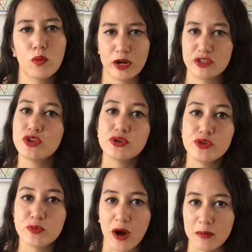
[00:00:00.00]
What is your
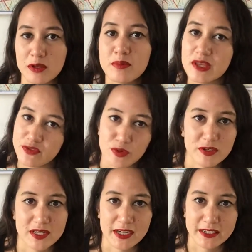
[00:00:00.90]
new problem if you
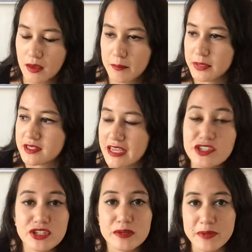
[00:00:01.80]
resign?
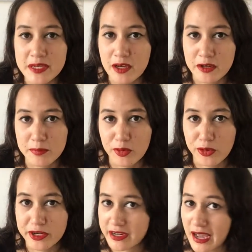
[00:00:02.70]
Potentially being
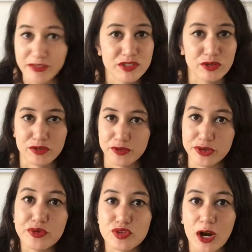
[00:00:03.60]
unemployed and having to look for
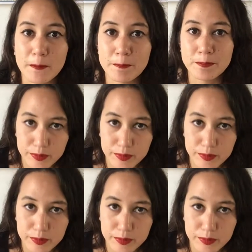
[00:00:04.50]
a new job.